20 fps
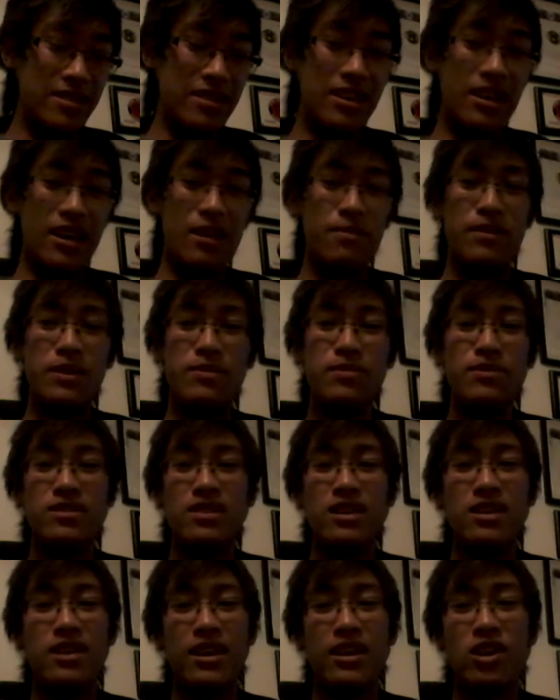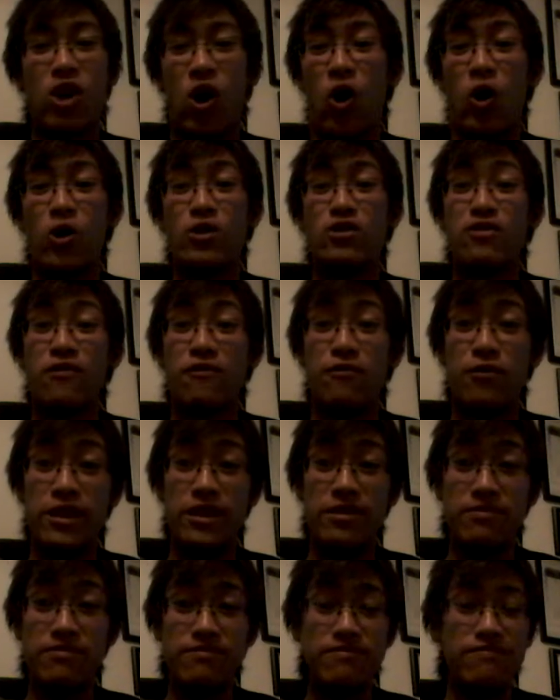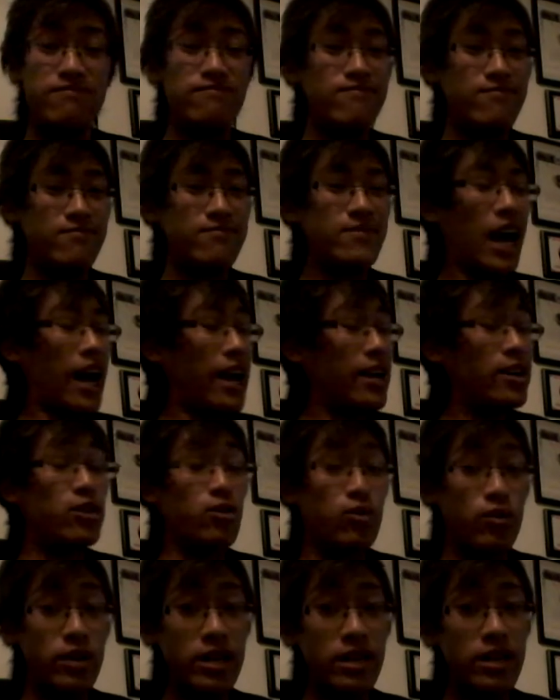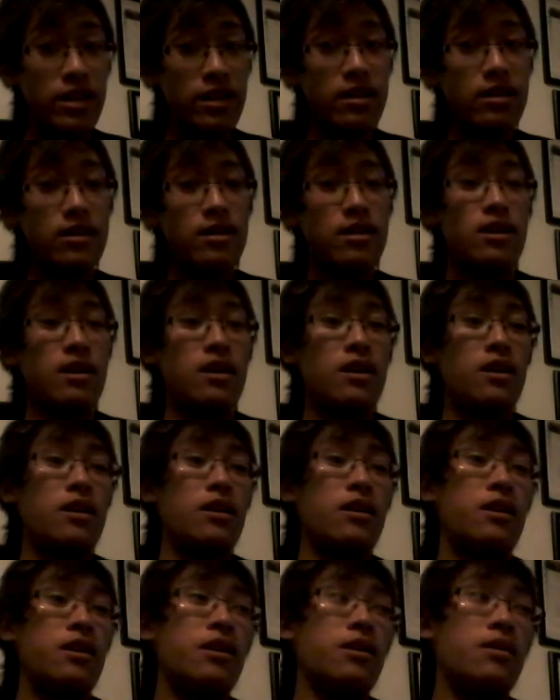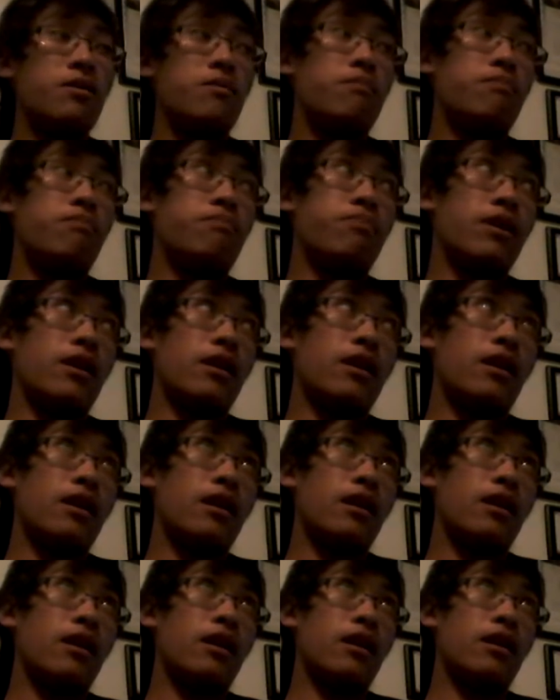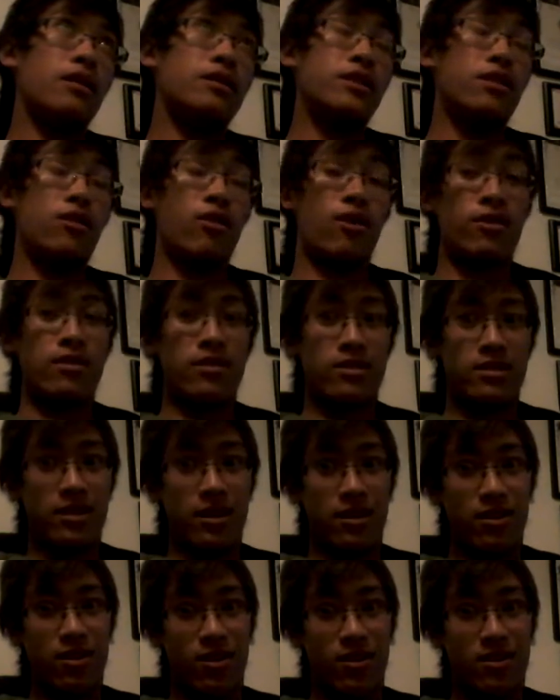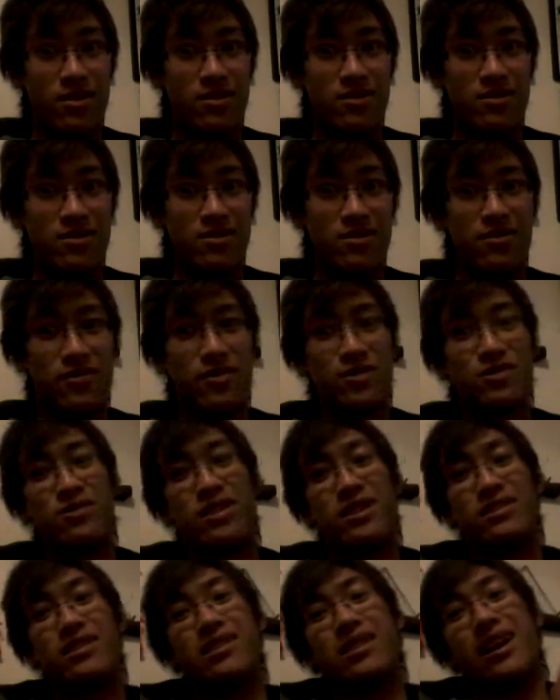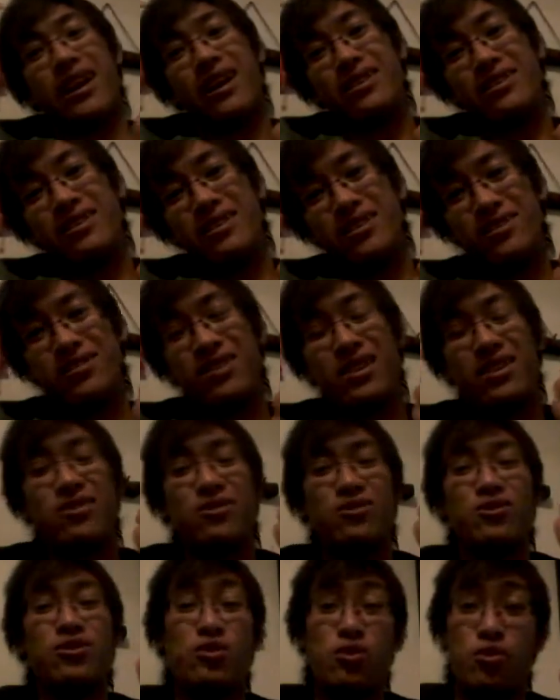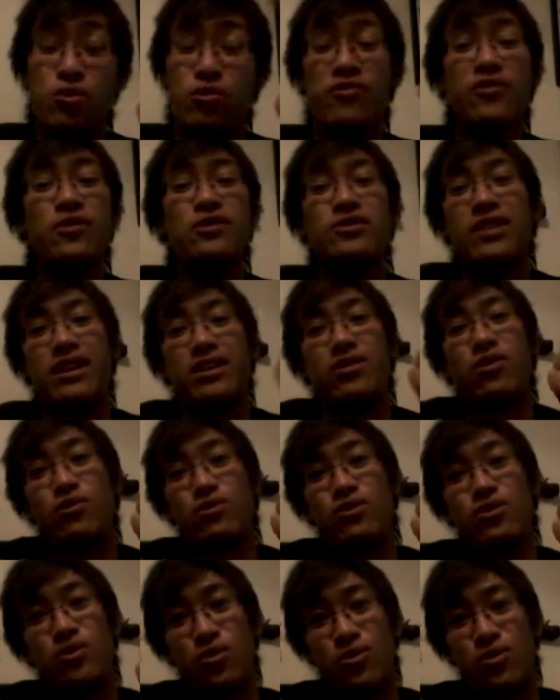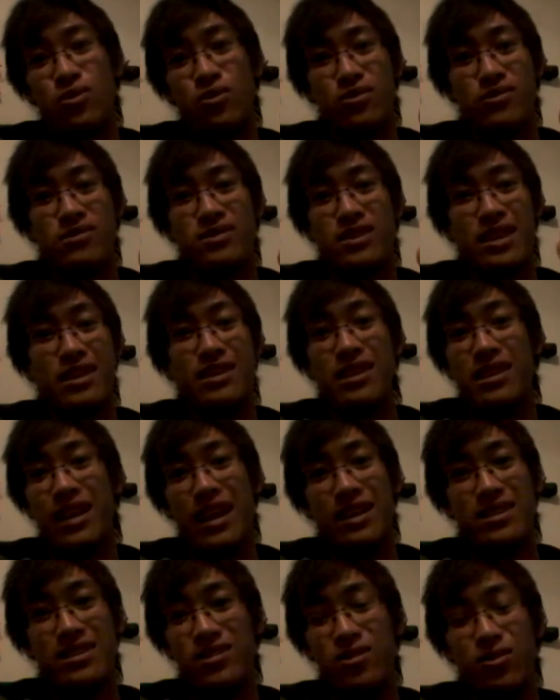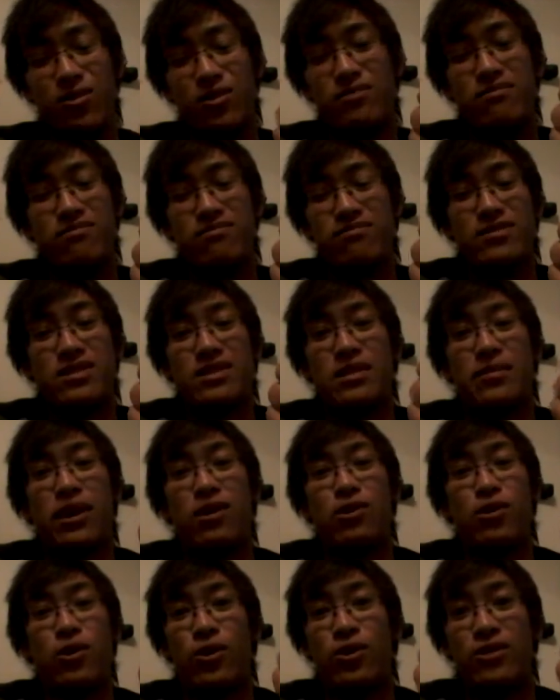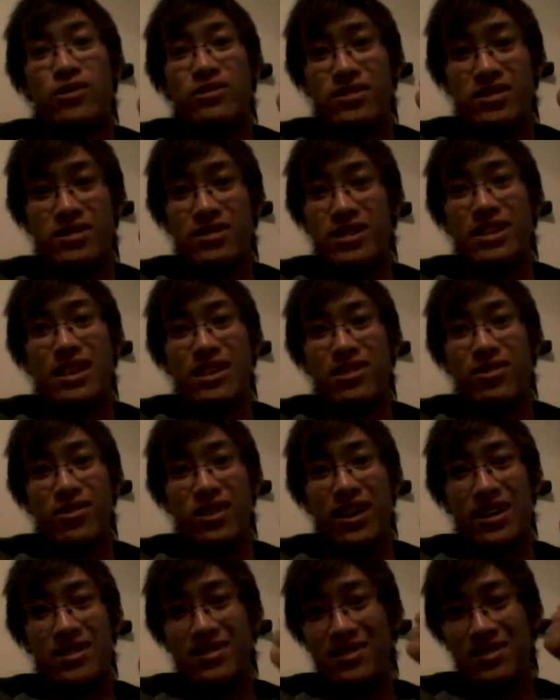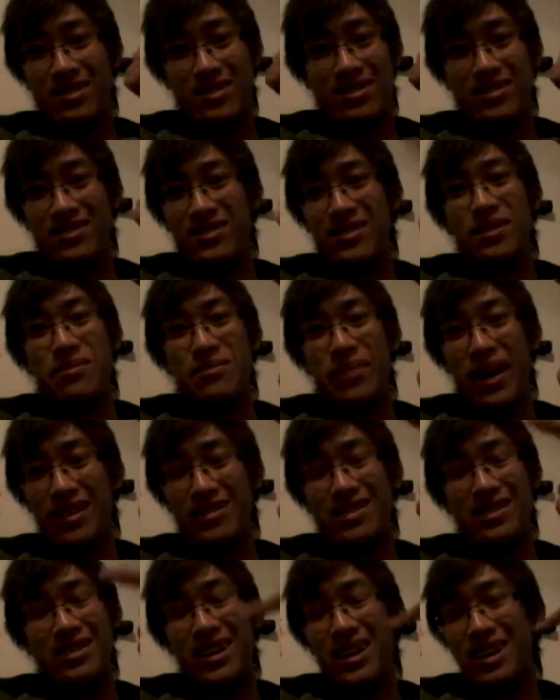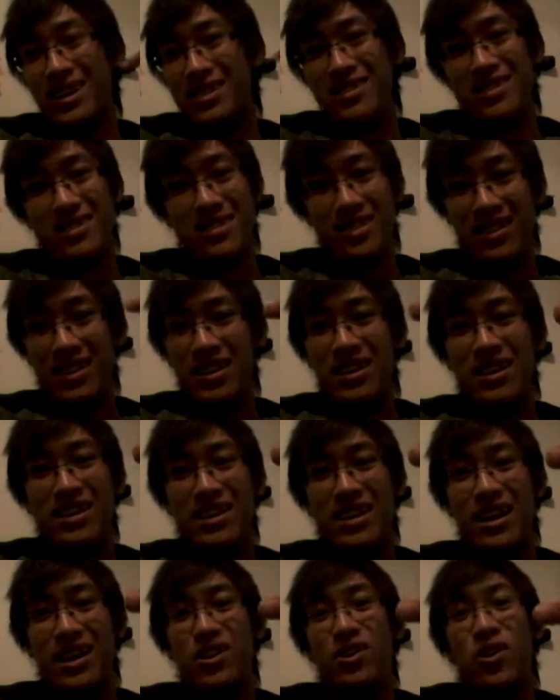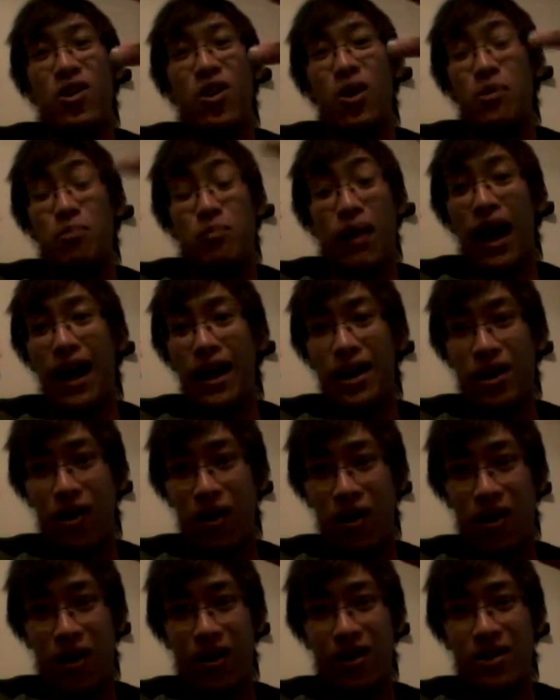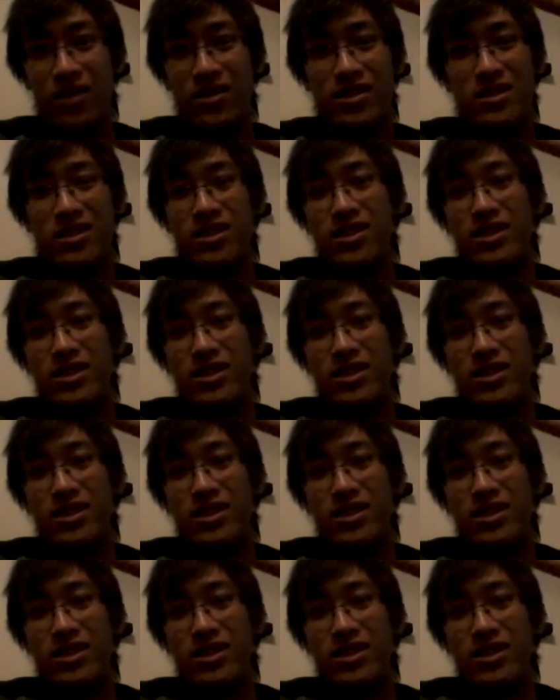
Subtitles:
Yeah, people say, like, cars are freedom. I agree. But do you know how hard it is to get a car? First, you got the license. You got to go to school. First, you got to go to school to get the license, or somehow learn to get your license, pass the test, get a car, buy a car,